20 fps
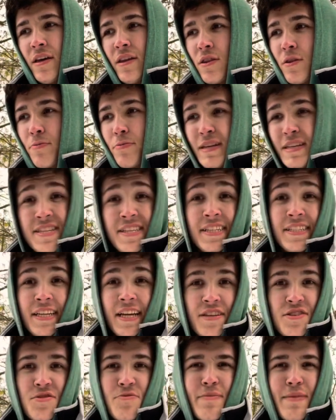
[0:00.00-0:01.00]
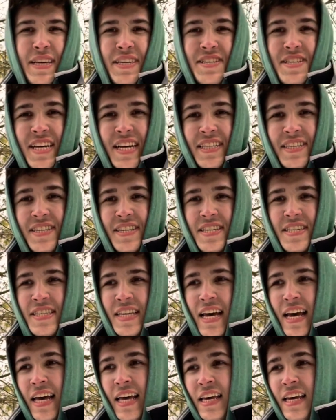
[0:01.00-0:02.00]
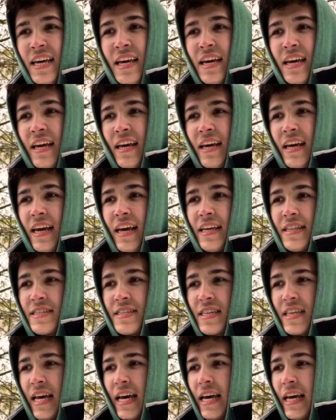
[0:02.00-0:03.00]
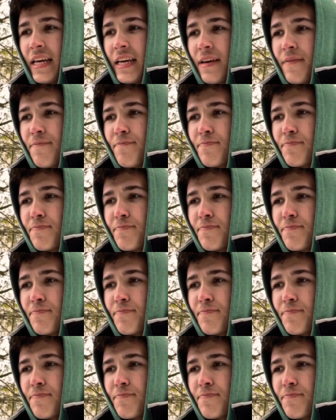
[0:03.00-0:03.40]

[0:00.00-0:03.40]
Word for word: The place that doesn't make sense is that it's like